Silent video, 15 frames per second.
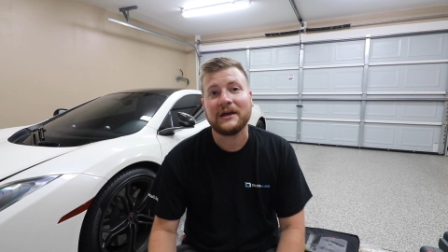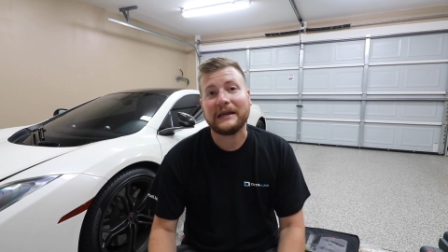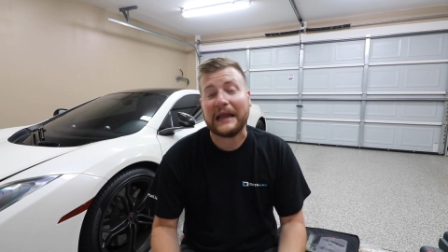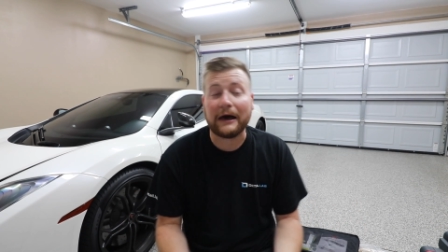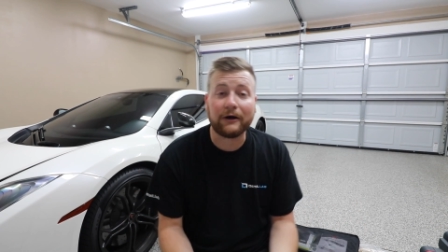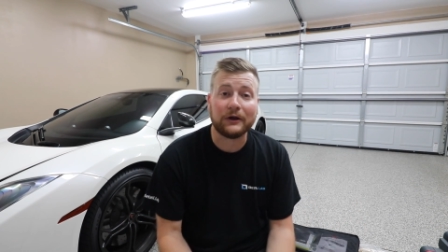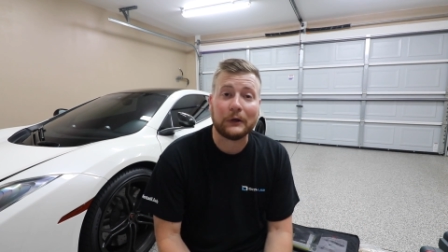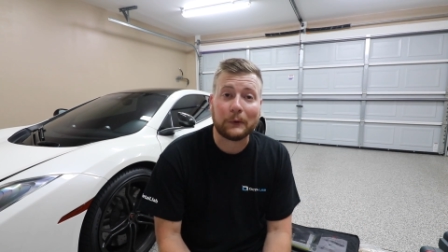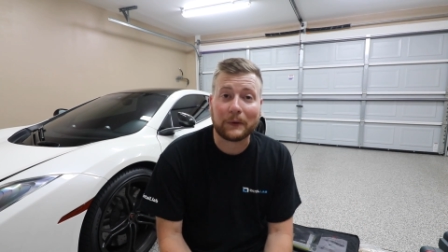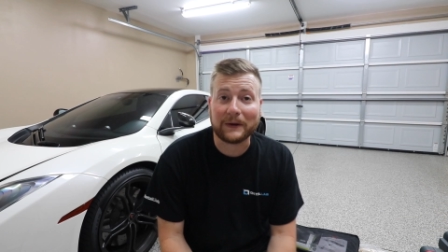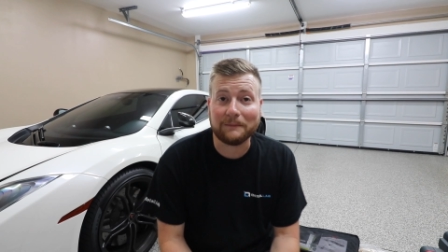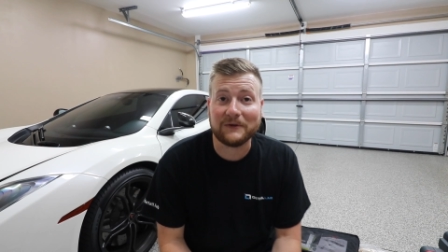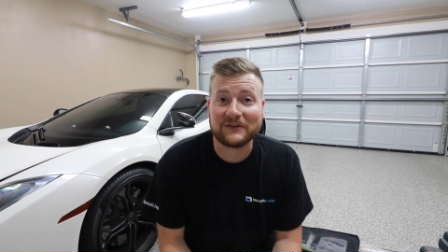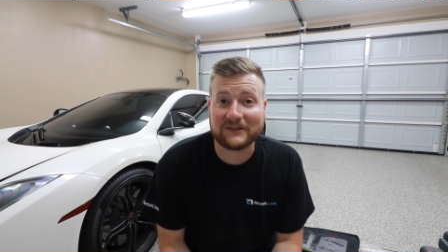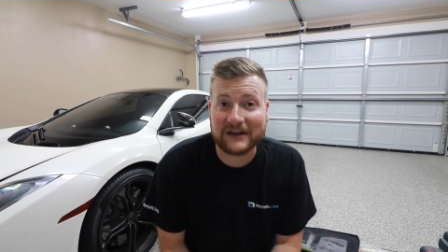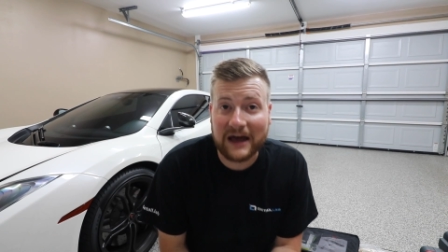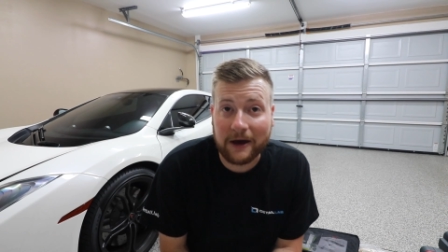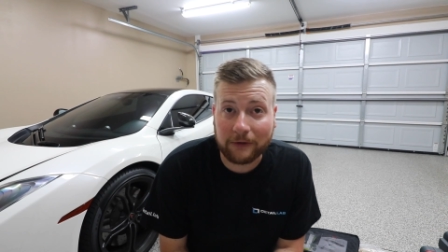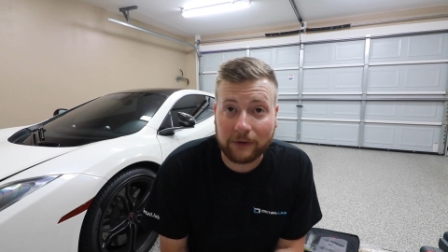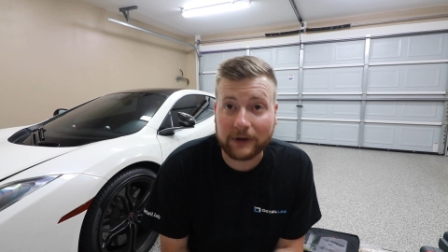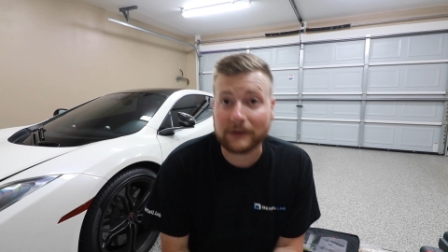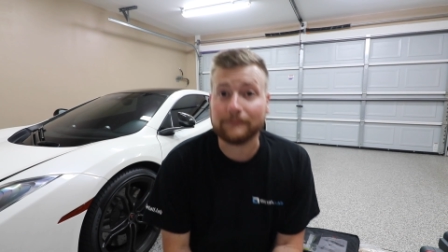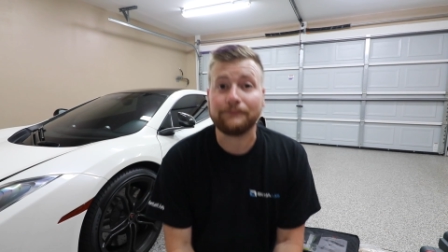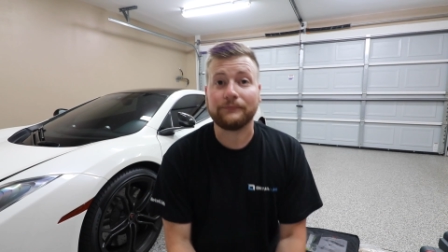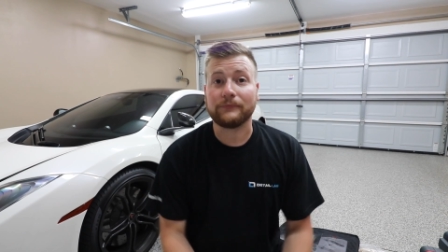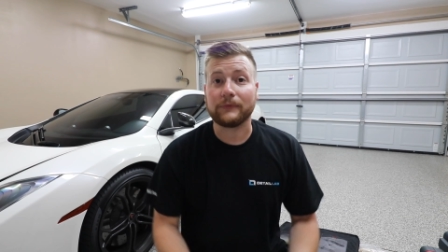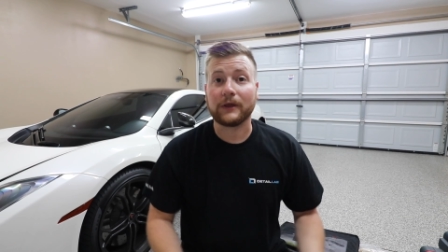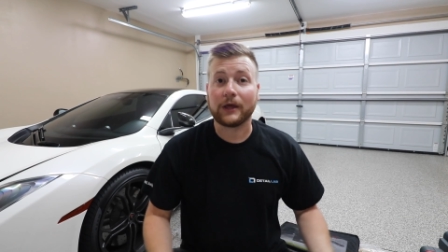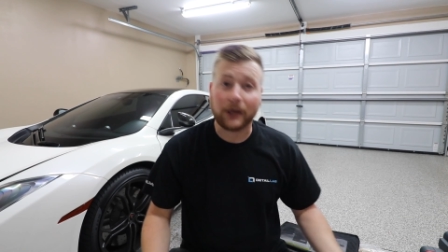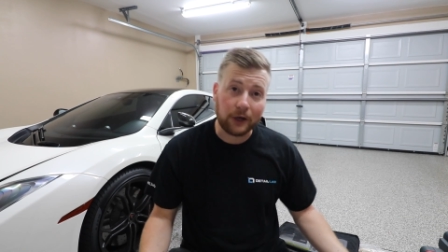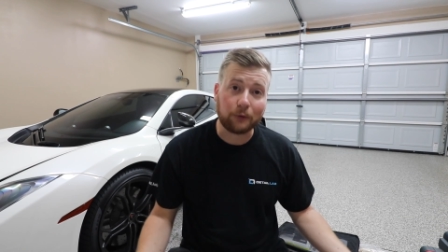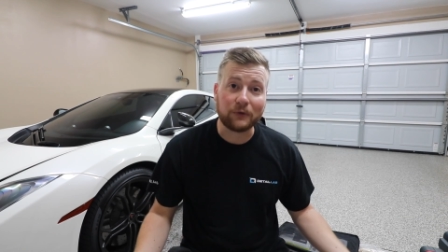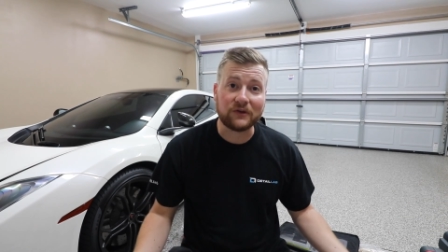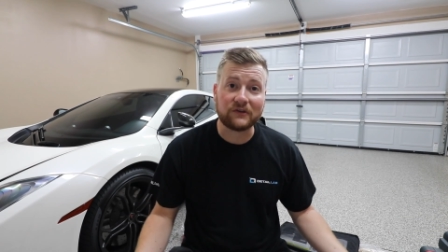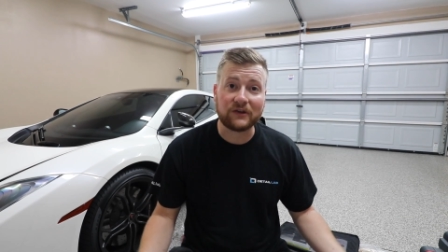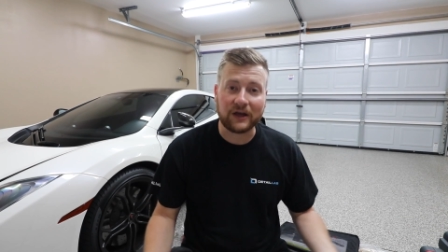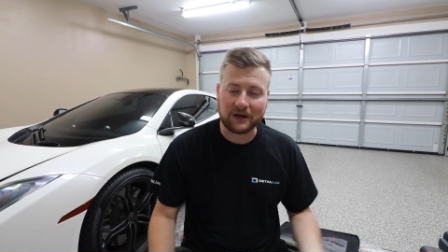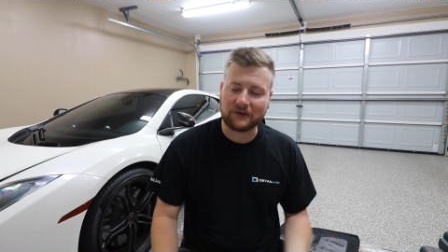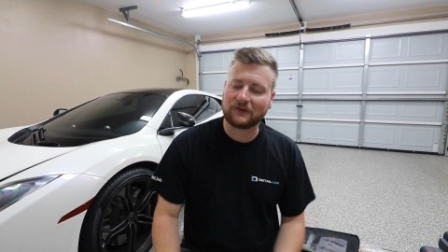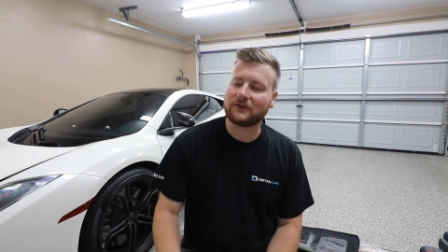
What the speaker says: now I know what I'm missing out on, and here we sit.